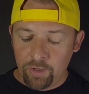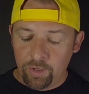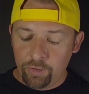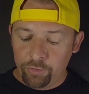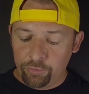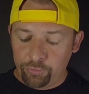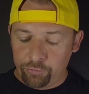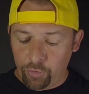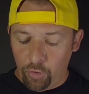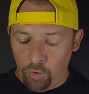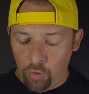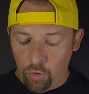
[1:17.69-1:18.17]

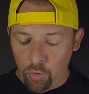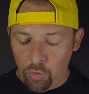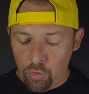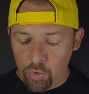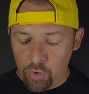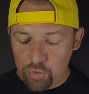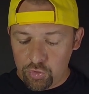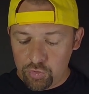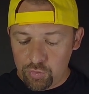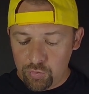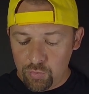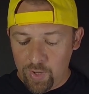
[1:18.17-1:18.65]
So
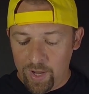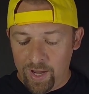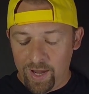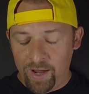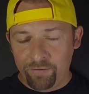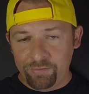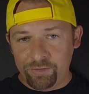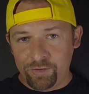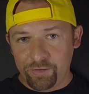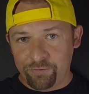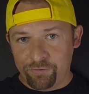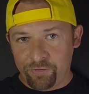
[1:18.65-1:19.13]
you
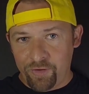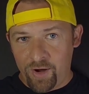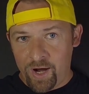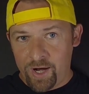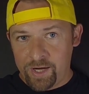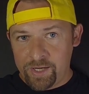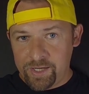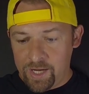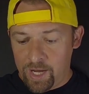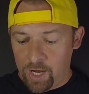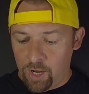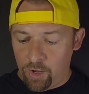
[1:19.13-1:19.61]
have to
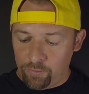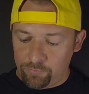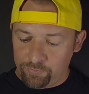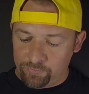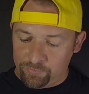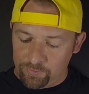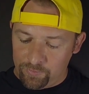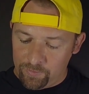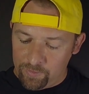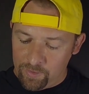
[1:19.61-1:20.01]
find out